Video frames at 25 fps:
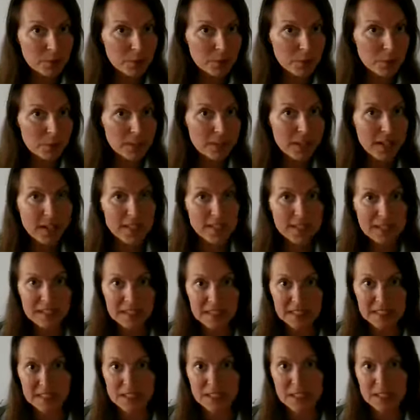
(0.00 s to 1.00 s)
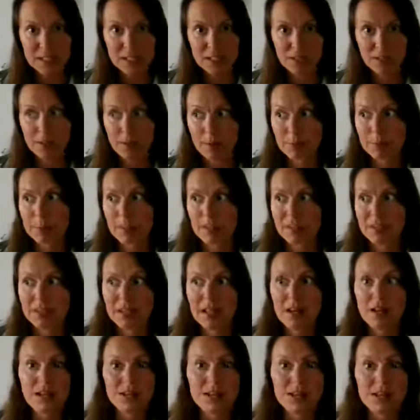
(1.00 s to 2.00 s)
30 days, 60 days to red blood
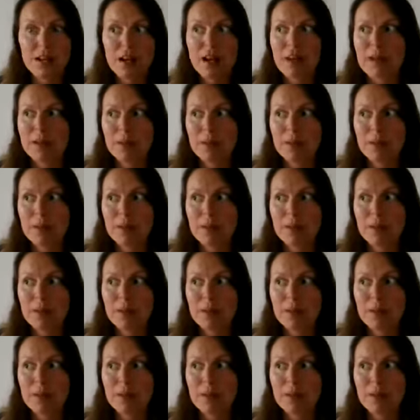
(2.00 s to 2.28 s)
cells,